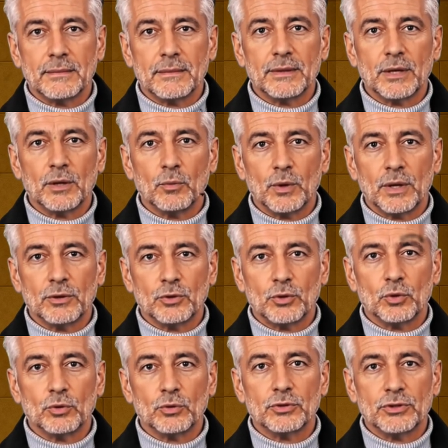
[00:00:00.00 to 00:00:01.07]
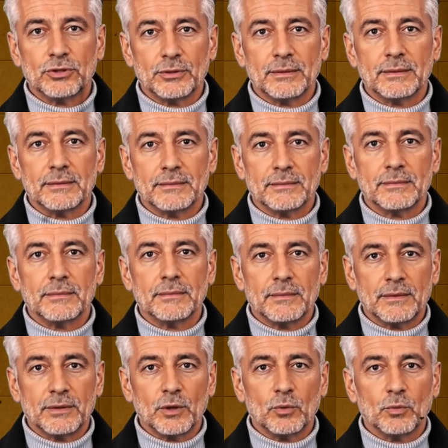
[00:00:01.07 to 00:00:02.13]
No one calls.
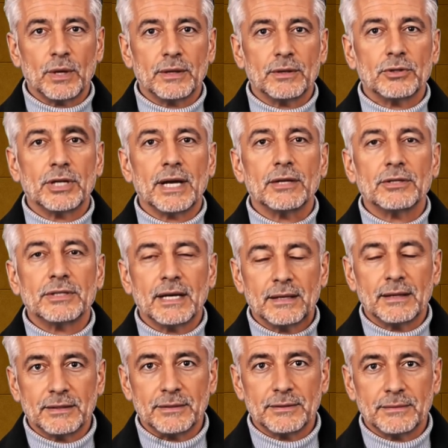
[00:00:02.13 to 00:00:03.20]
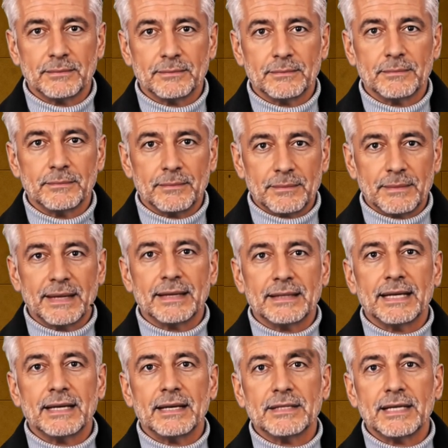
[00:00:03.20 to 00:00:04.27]
No one checks in. He
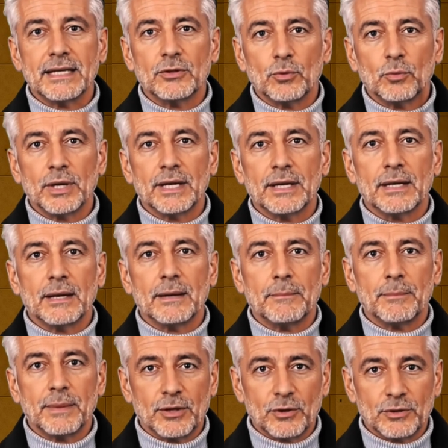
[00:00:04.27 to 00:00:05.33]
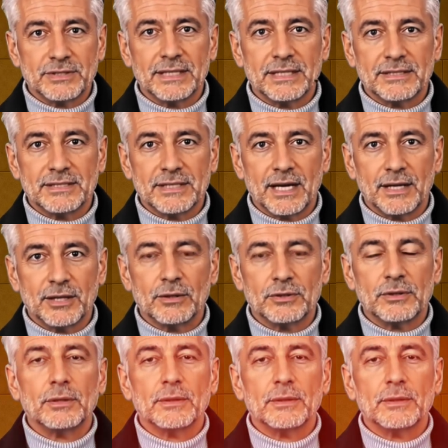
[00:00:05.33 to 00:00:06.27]
thinks he's weak because he's silent.